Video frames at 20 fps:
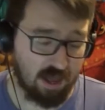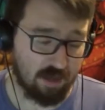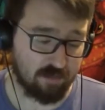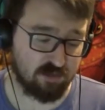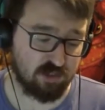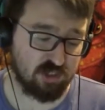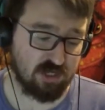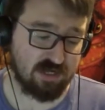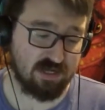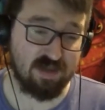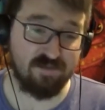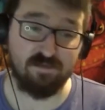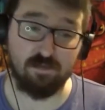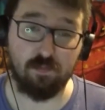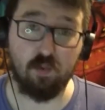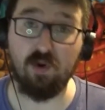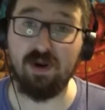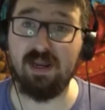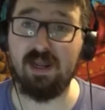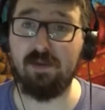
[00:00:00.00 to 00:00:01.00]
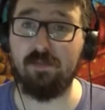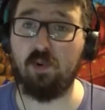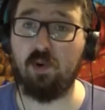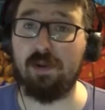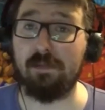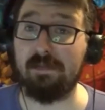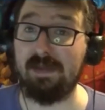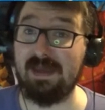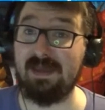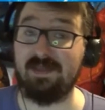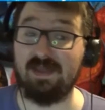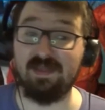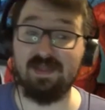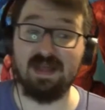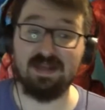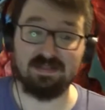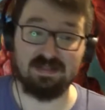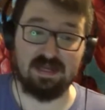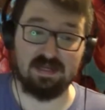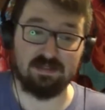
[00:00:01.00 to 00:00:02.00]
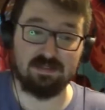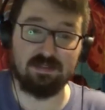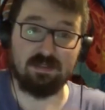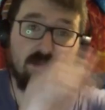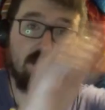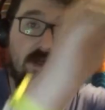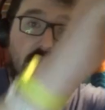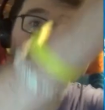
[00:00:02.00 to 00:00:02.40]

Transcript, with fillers: I'm just trying to get from point A to point B, and then that's it. Which